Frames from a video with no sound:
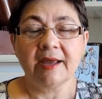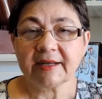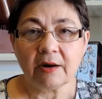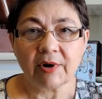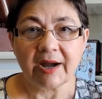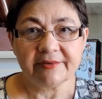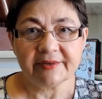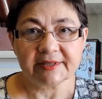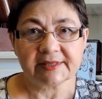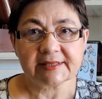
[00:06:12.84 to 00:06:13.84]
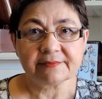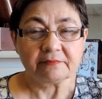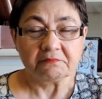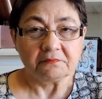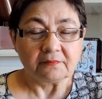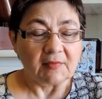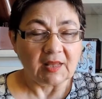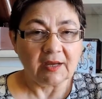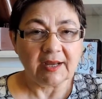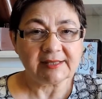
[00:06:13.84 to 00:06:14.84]
and how others,
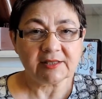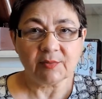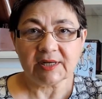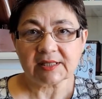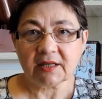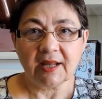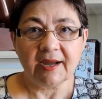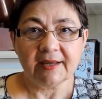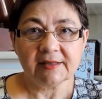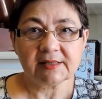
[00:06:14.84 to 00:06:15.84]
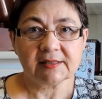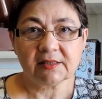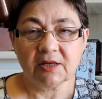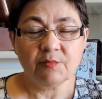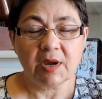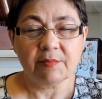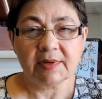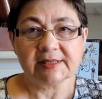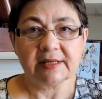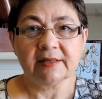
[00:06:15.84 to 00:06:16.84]
customers, clients, team
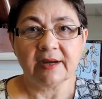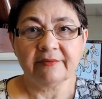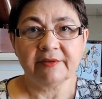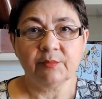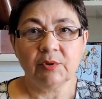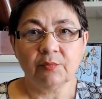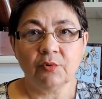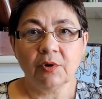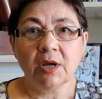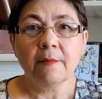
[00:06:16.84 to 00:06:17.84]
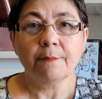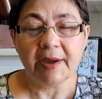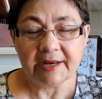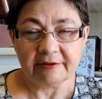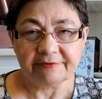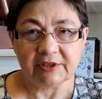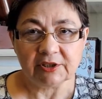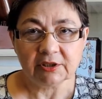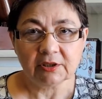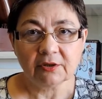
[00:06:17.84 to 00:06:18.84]
members, and other people
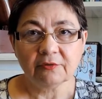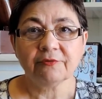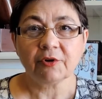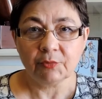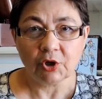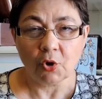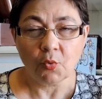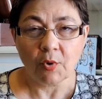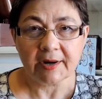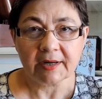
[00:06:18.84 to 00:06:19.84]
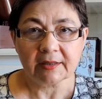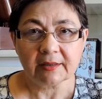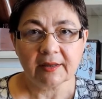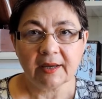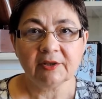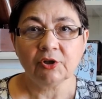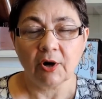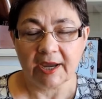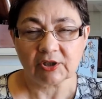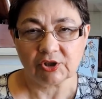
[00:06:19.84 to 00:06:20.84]
benefit from your work and
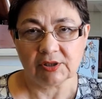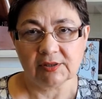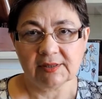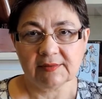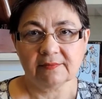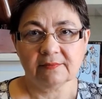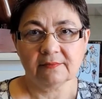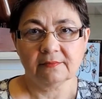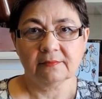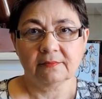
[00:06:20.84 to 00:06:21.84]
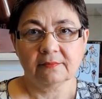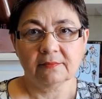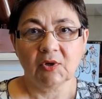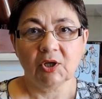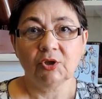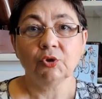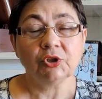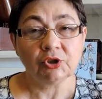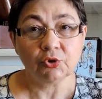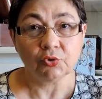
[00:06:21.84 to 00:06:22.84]
your actions.
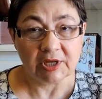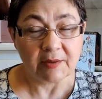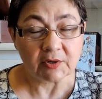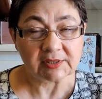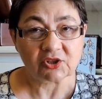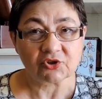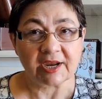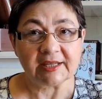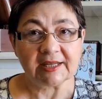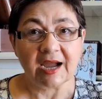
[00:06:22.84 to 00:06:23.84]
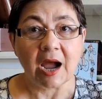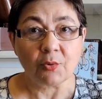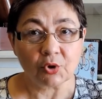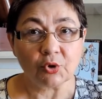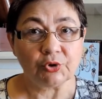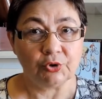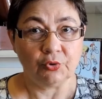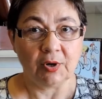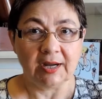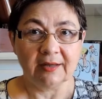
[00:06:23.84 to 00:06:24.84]
You need to demonstrate how good
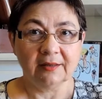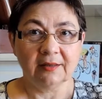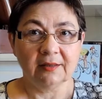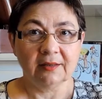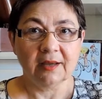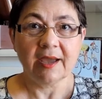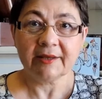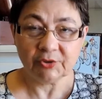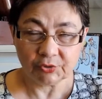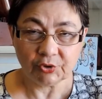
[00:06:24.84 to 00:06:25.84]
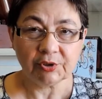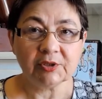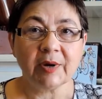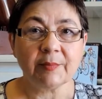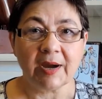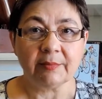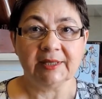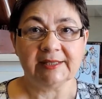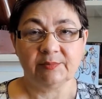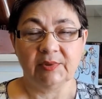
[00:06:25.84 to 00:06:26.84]
you are, and you do it by
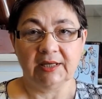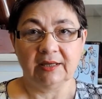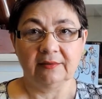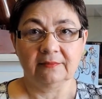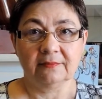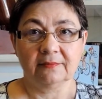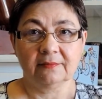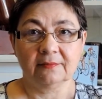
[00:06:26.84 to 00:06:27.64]
public speaking.